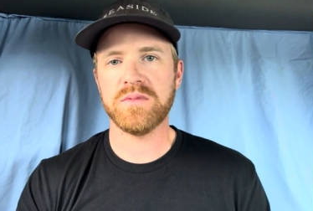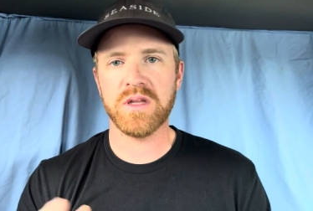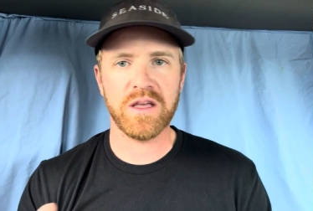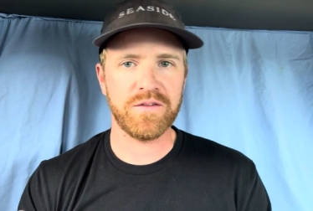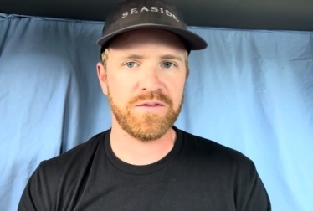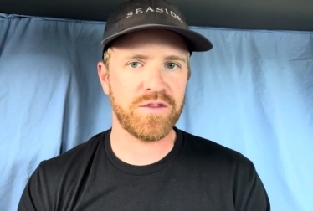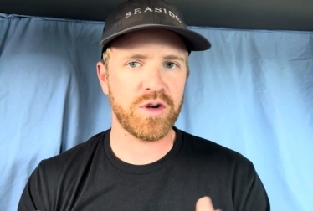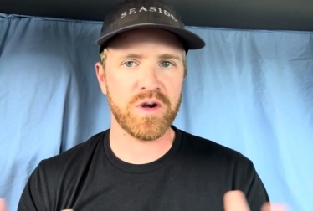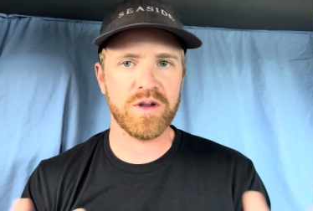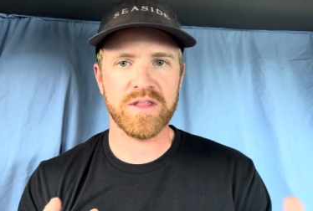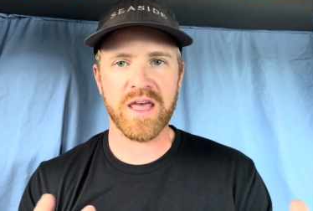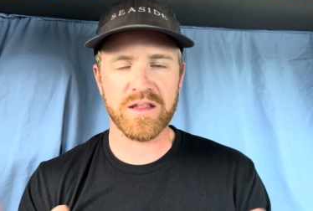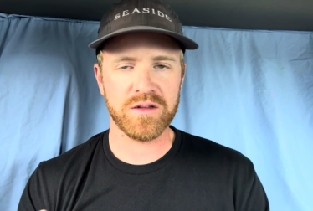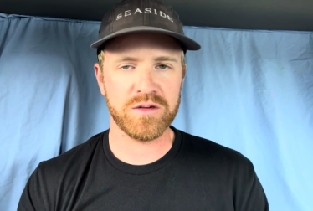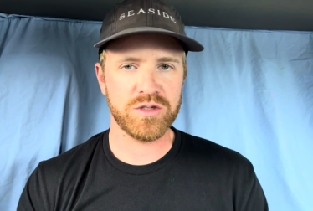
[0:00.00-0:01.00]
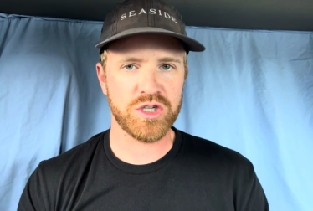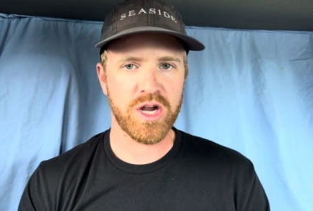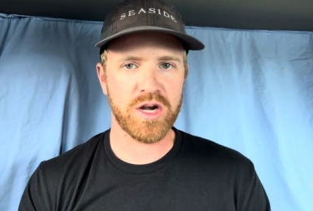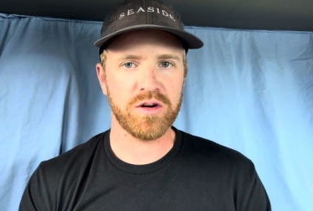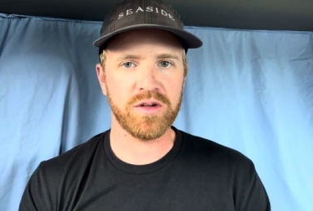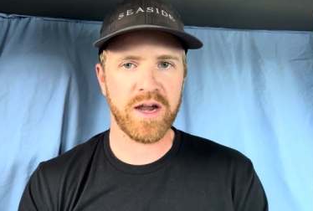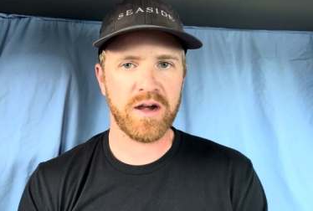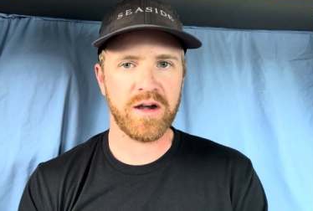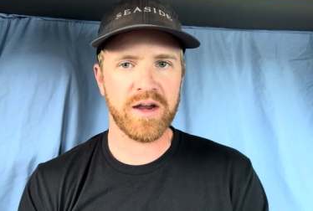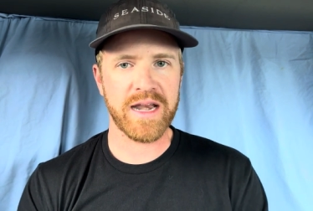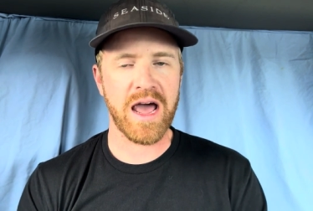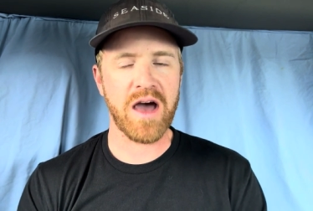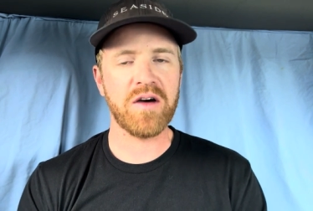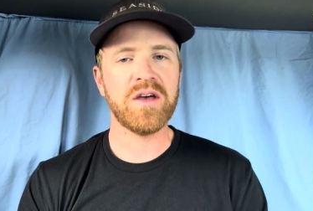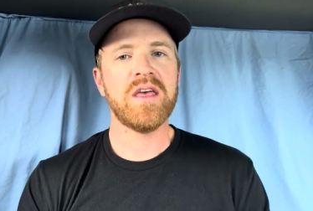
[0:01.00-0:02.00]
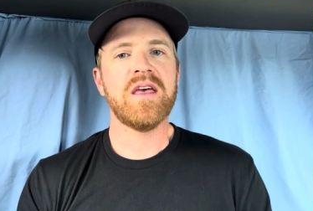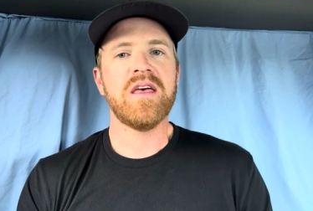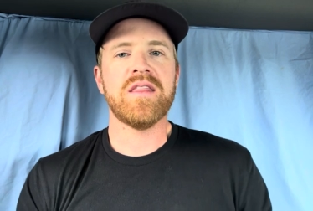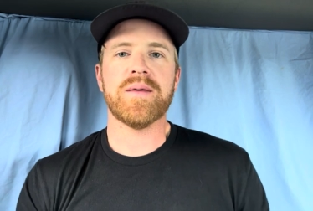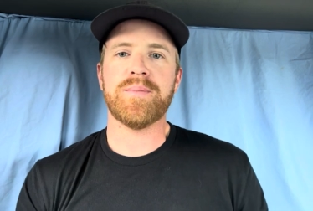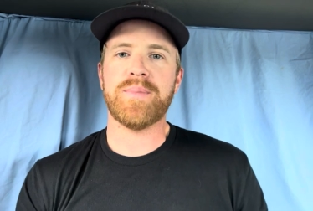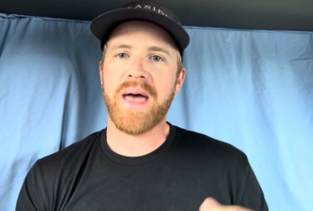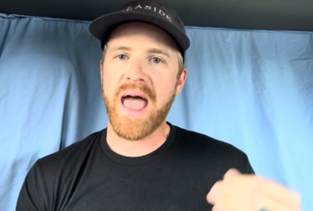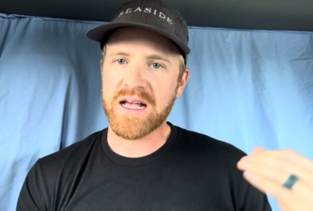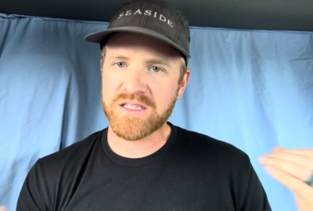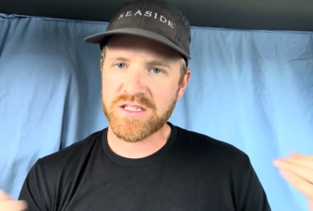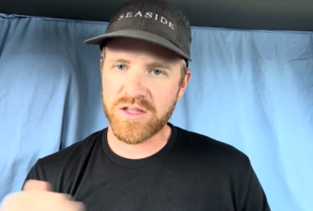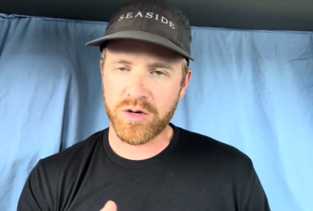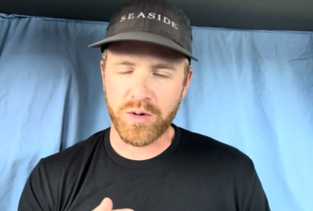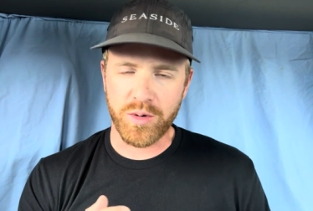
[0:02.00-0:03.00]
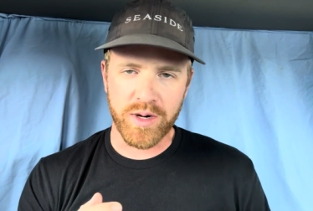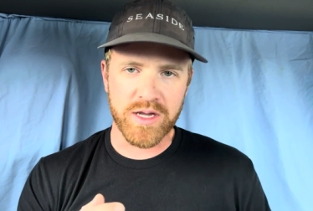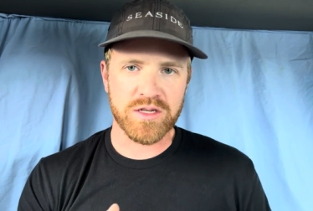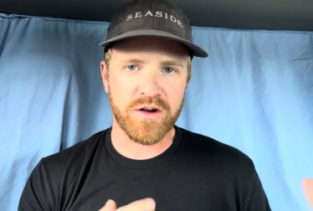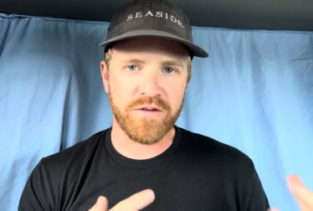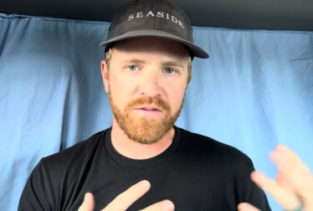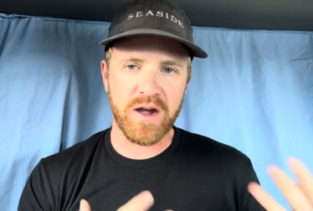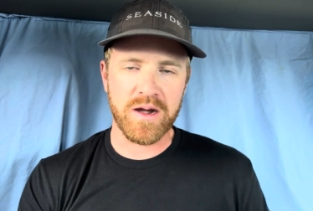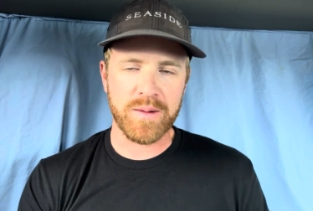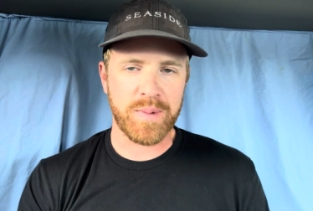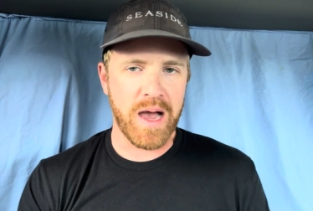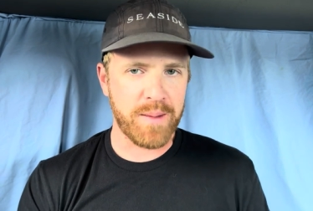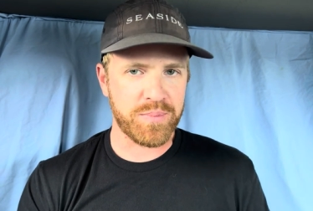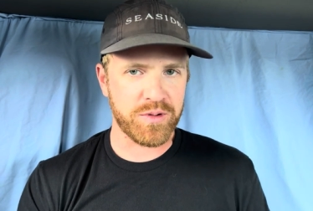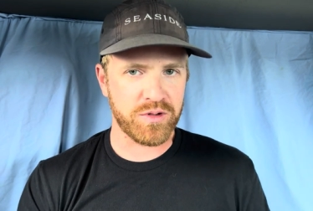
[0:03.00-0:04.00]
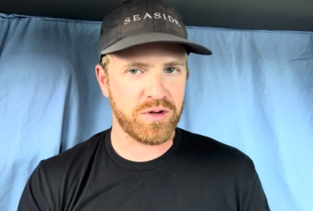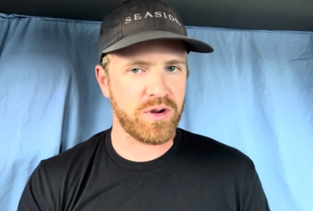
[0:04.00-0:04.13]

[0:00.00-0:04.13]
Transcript: if they're in that little general area. Now, the backs of the creeks are very popular.